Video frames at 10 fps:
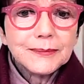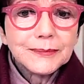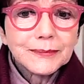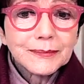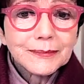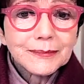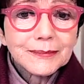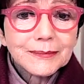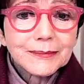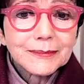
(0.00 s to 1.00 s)

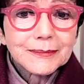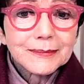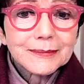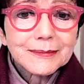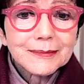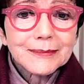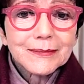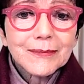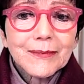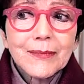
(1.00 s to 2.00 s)

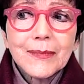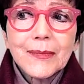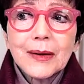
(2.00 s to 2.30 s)
(no one is talking)